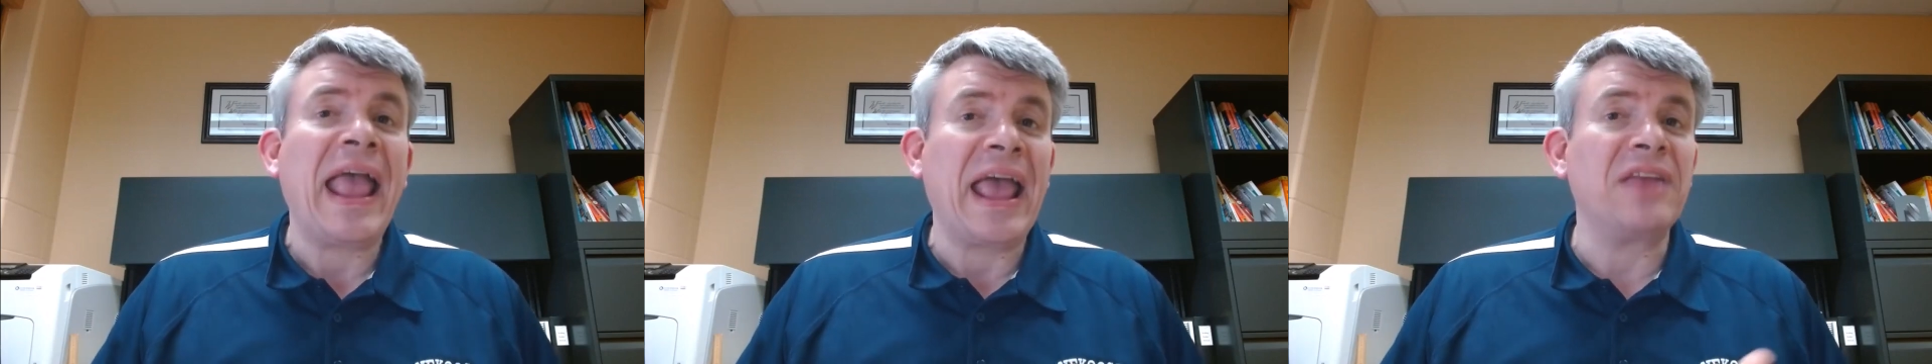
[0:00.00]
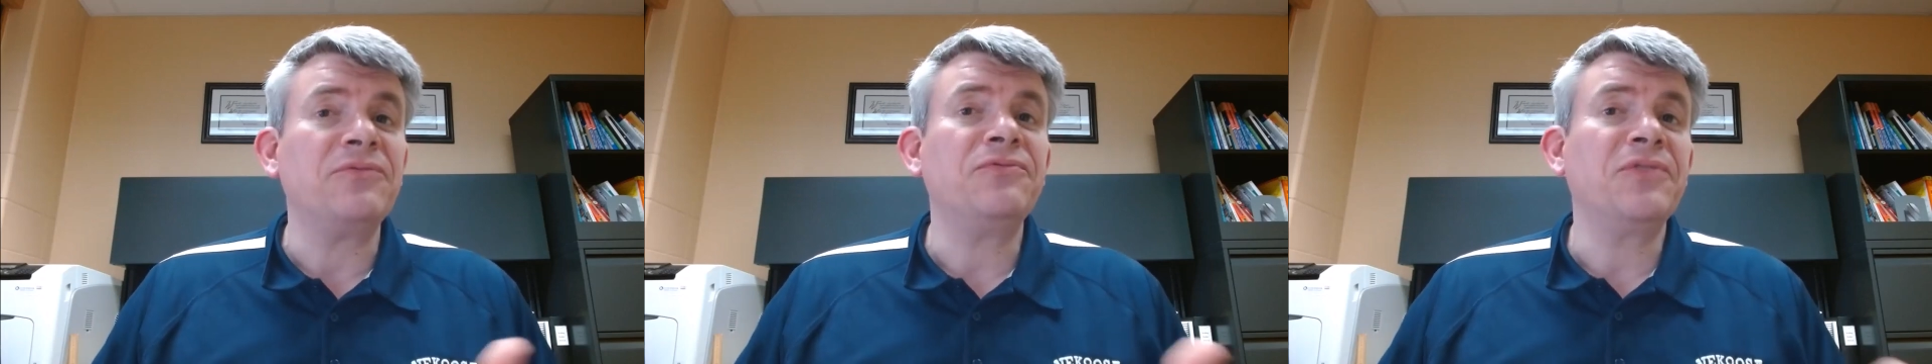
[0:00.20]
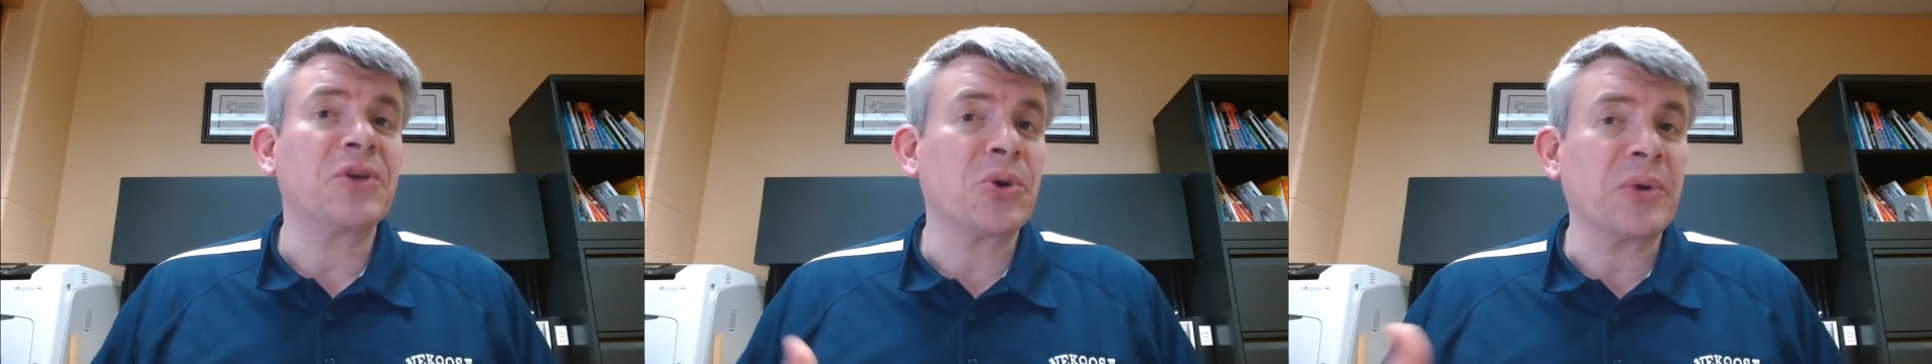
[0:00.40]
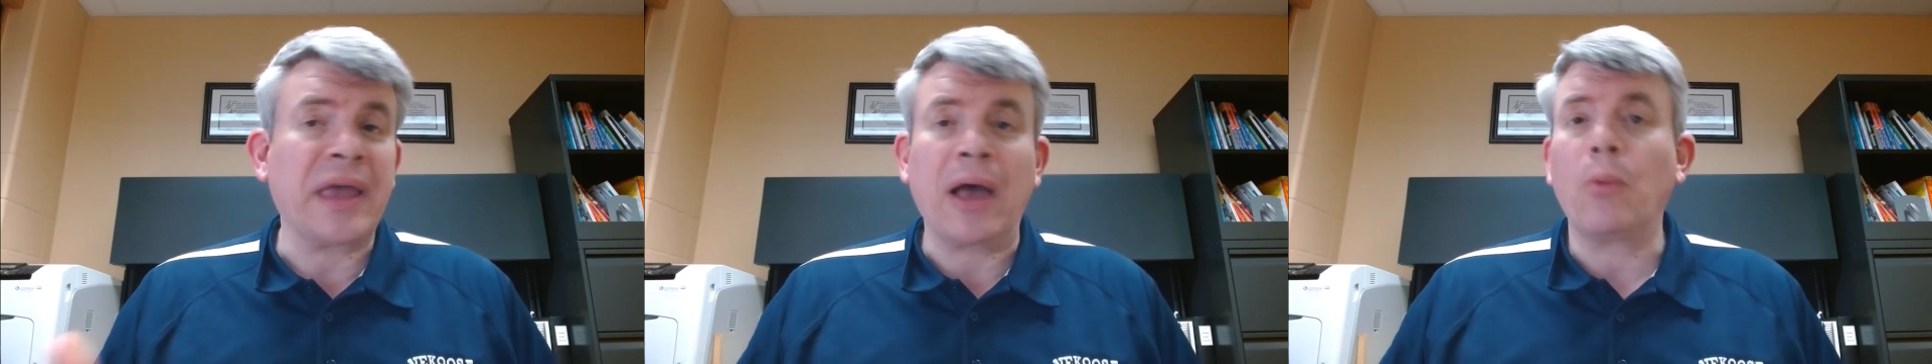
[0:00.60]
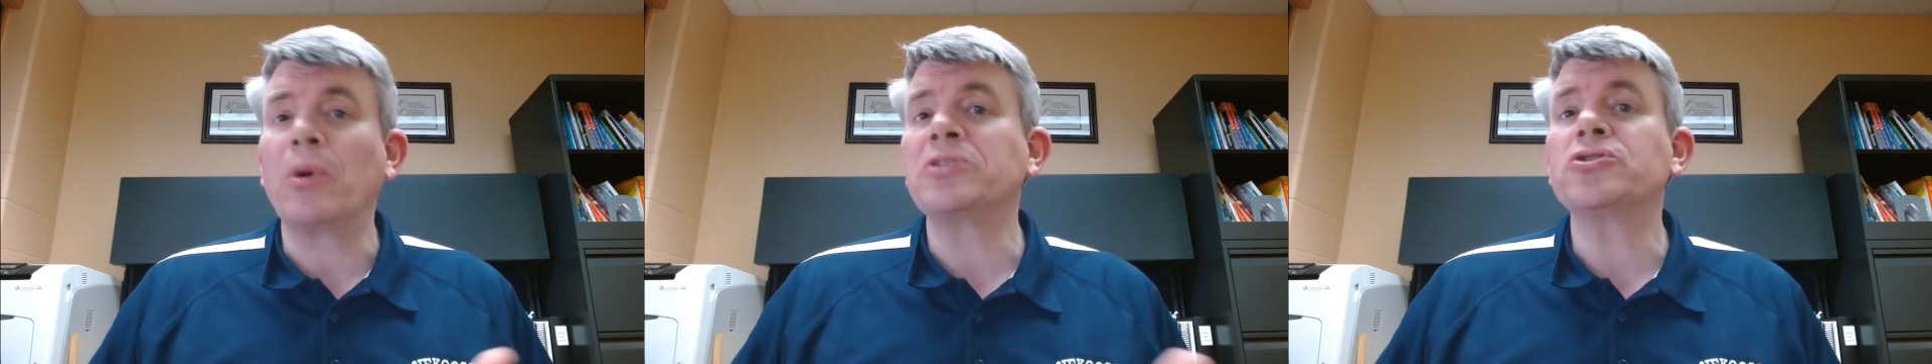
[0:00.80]
and figuring
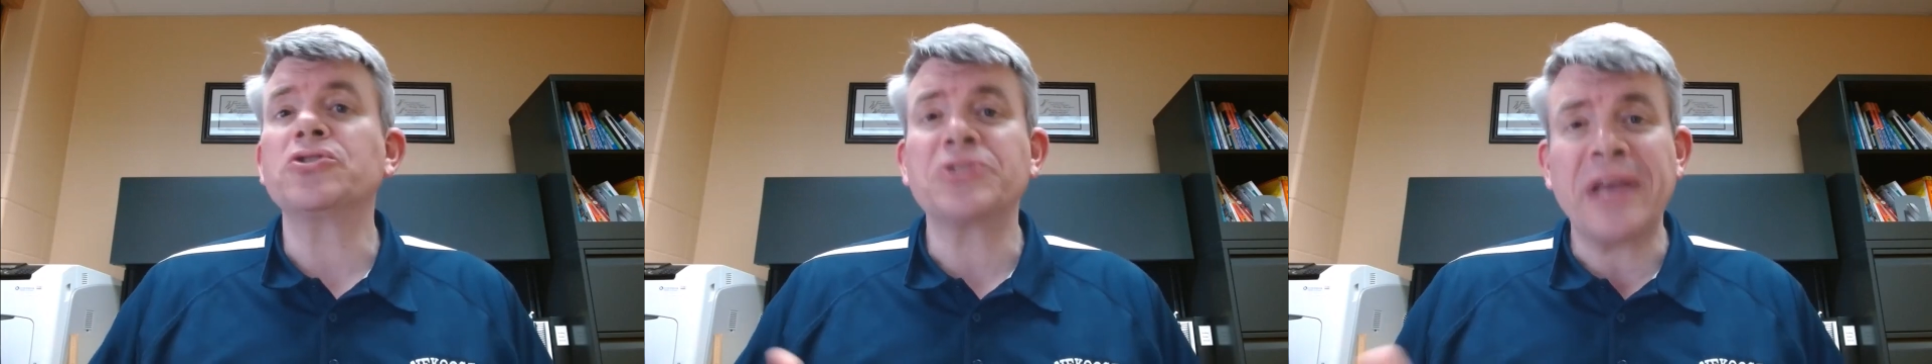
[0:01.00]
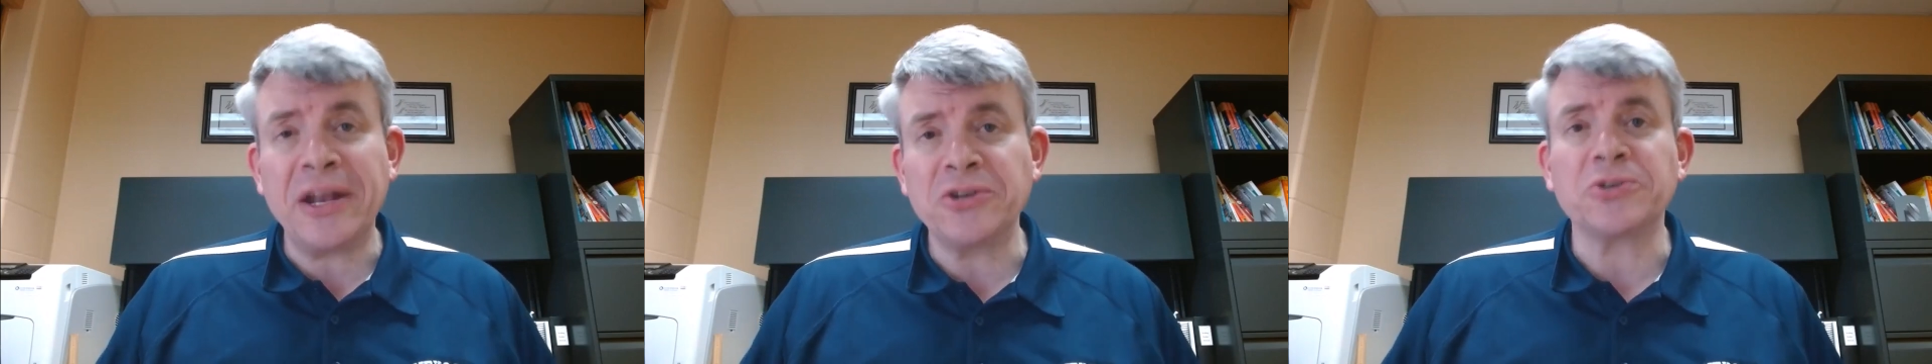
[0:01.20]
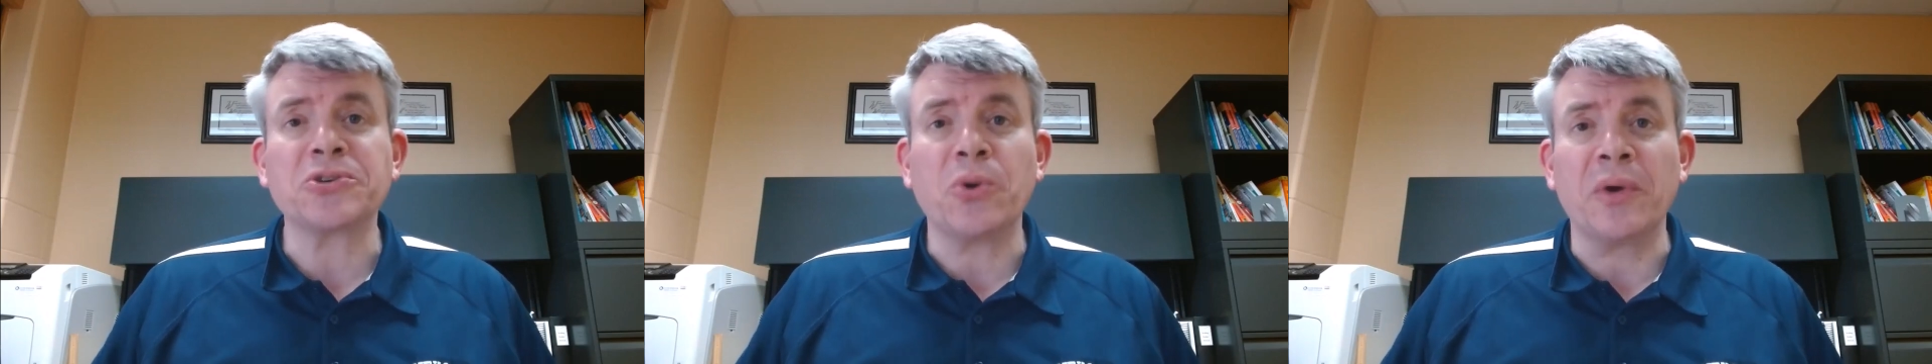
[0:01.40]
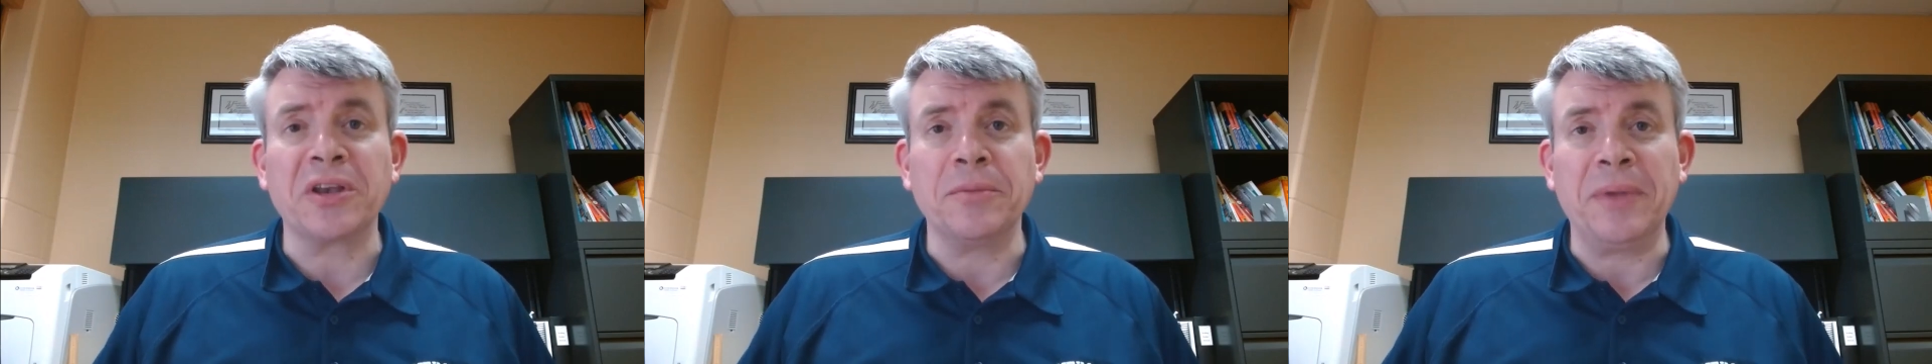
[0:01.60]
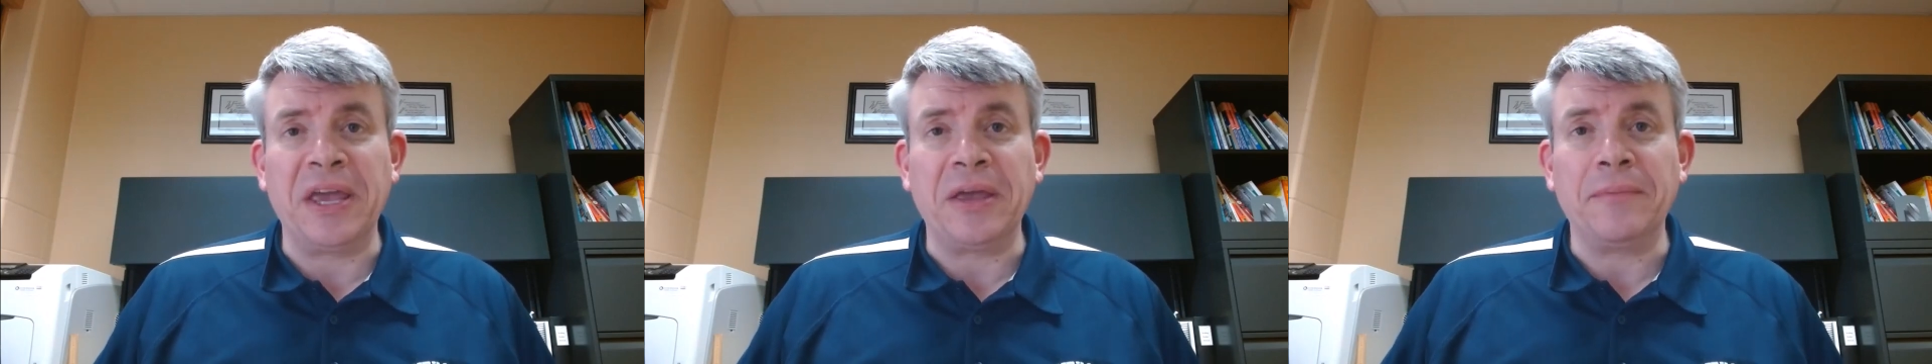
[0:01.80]
out what your schedule is going to be.